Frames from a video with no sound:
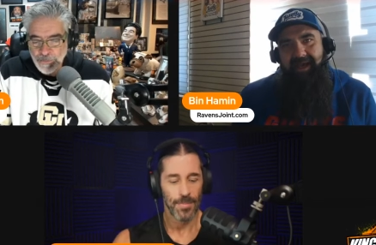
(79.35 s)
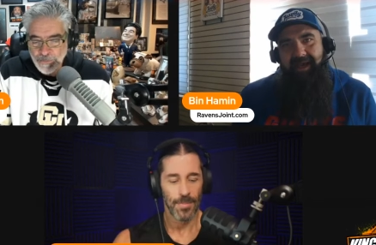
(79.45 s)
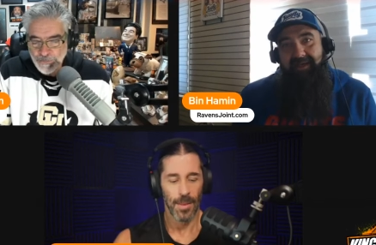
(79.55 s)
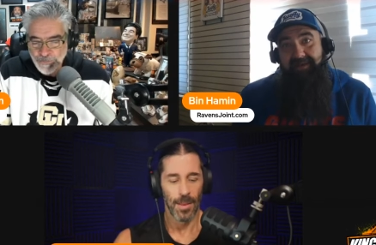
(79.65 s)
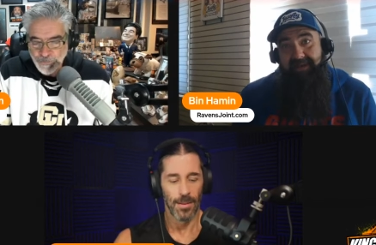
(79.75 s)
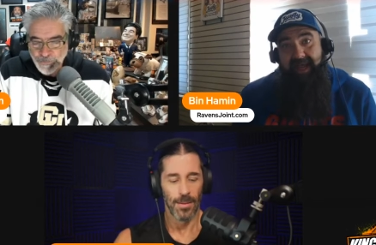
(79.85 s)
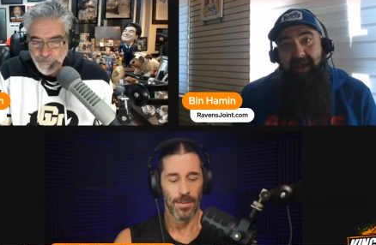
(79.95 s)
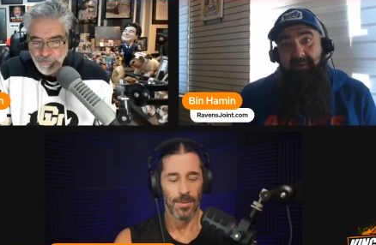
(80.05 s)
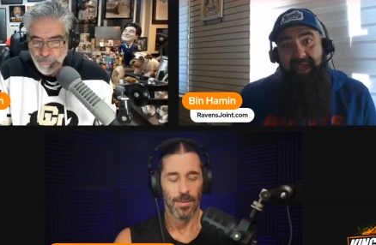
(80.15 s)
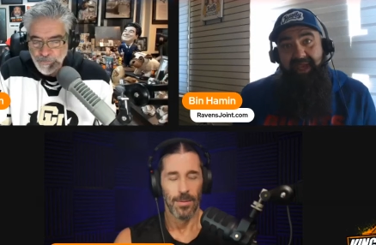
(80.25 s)
Speaker 1: uh,
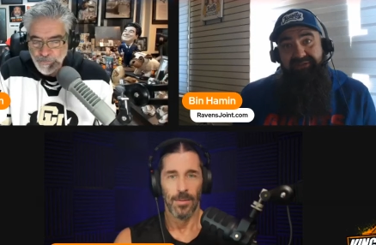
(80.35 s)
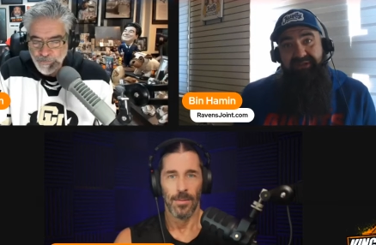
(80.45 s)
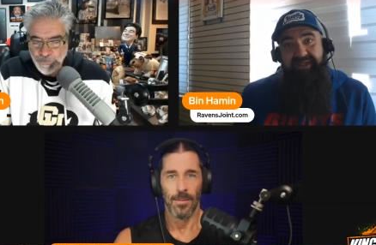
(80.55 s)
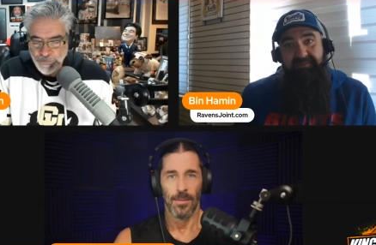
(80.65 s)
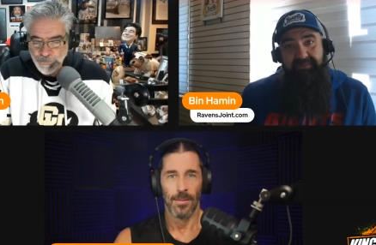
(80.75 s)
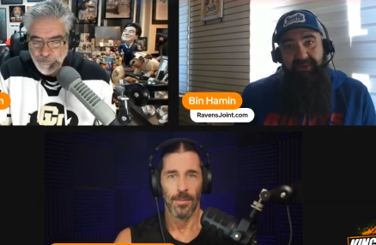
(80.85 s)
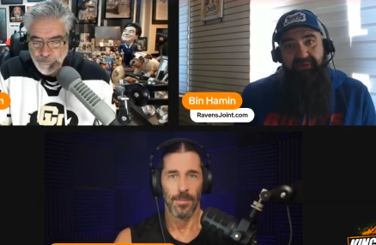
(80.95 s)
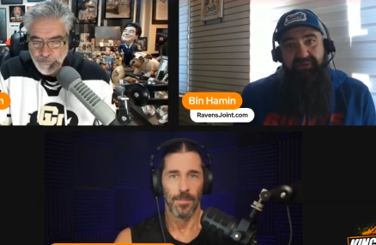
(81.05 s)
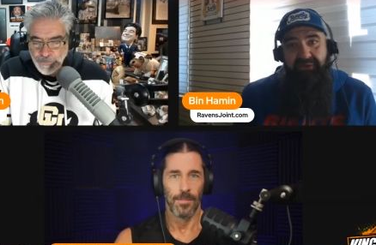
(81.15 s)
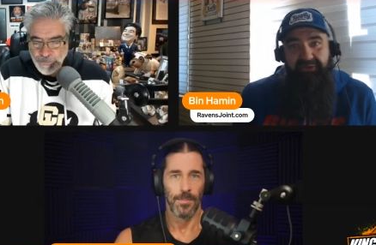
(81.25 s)
now we actually can
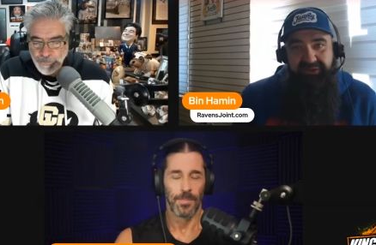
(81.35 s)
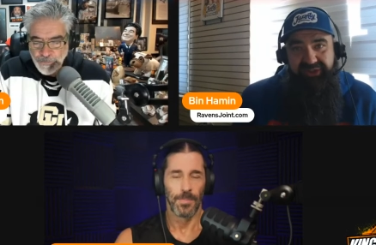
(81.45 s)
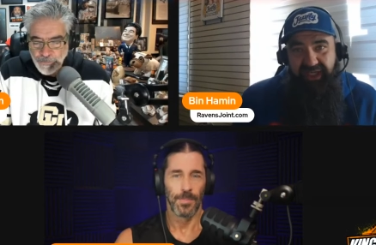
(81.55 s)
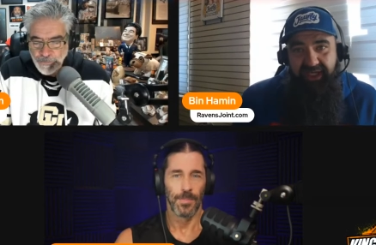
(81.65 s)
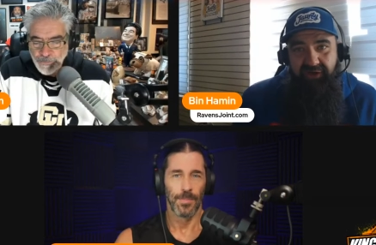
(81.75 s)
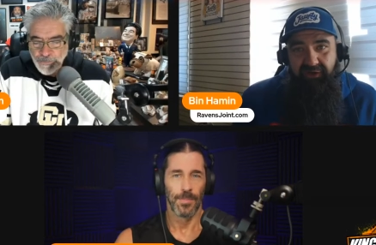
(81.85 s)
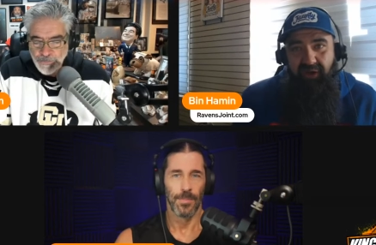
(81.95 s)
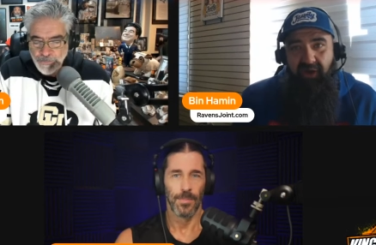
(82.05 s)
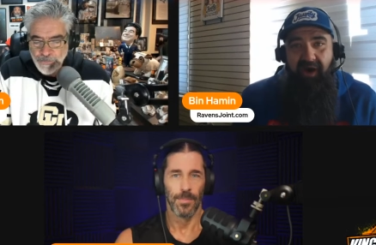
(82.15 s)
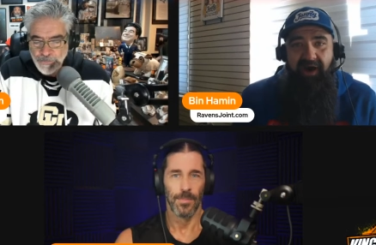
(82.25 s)
build to a crescendo,
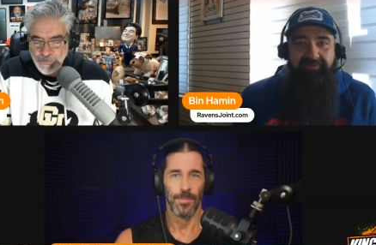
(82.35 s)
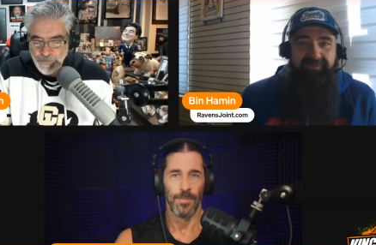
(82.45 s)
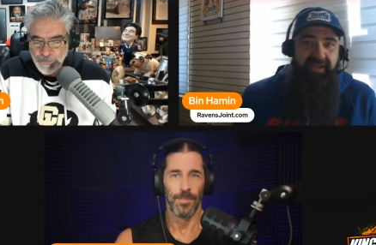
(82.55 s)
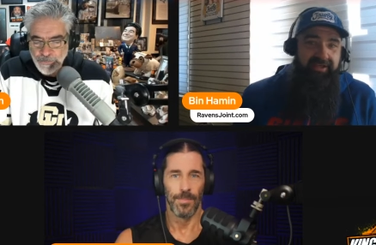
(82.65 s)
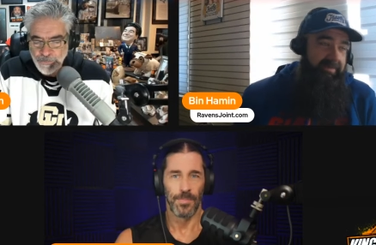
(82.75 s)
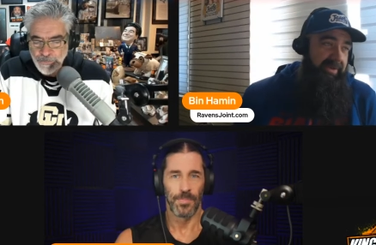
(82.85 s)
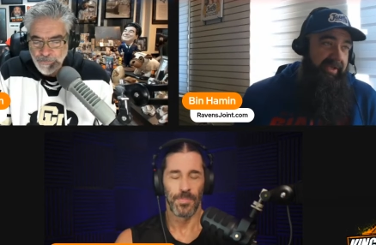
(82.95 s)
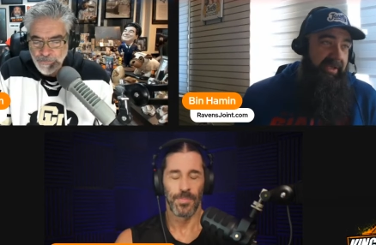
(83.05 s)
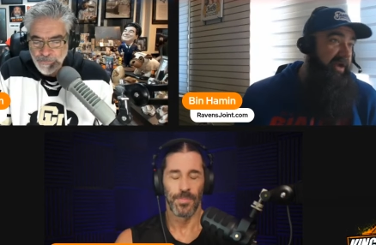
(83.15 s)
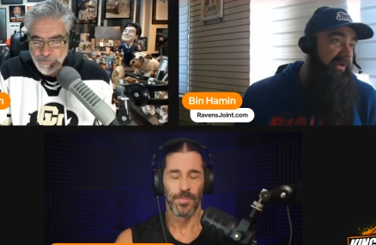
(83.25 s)
go off, then be
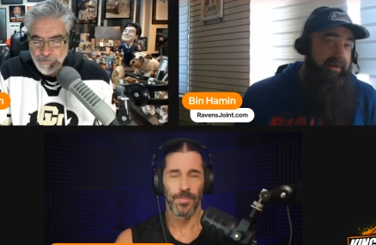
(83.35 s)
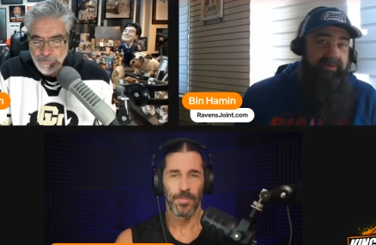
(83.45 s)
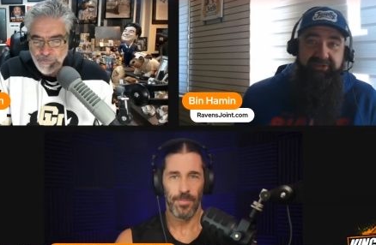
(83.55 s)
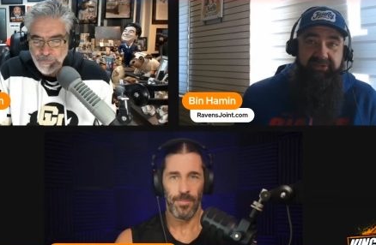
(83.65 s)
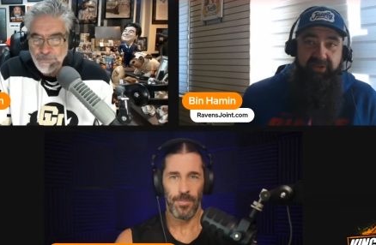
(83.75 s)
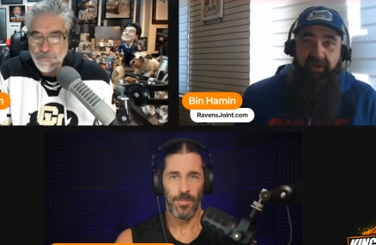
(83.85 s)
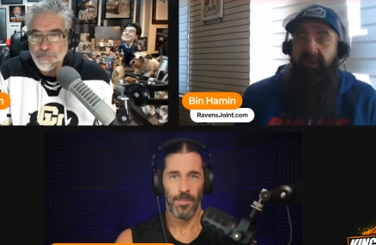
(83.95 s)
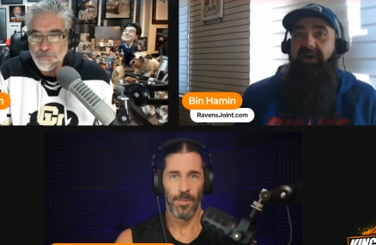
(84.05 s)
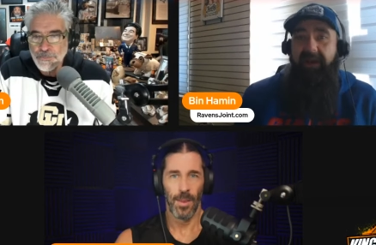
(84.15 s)
like, oh, that was the show.